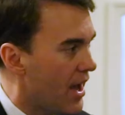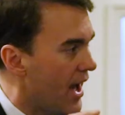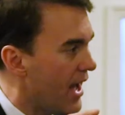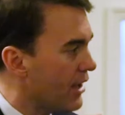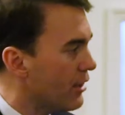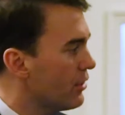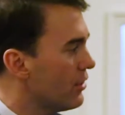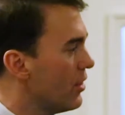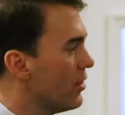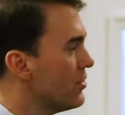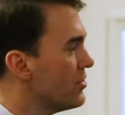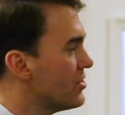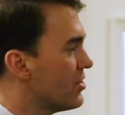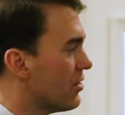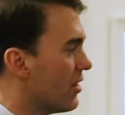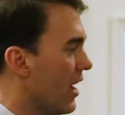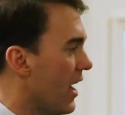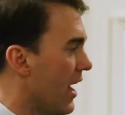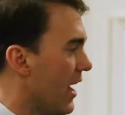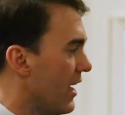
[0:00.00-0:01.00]
and close
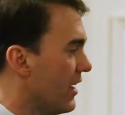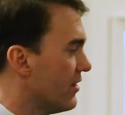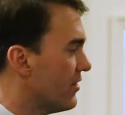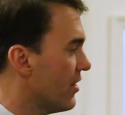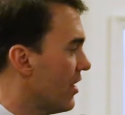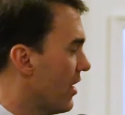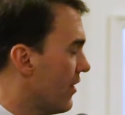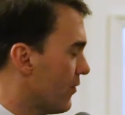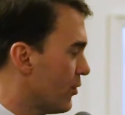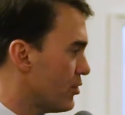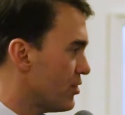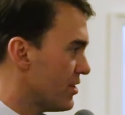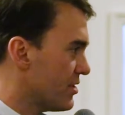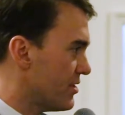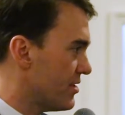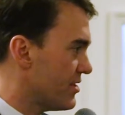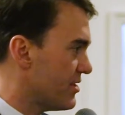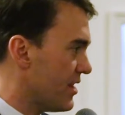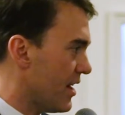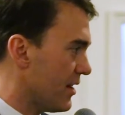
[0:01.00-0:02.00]
their eyes for
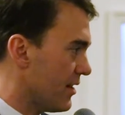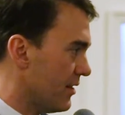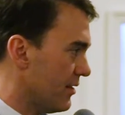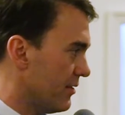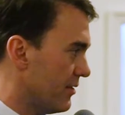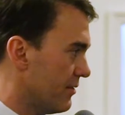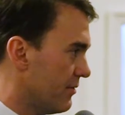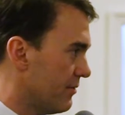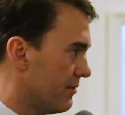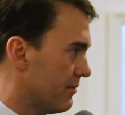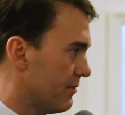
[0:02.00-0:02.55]
just a second.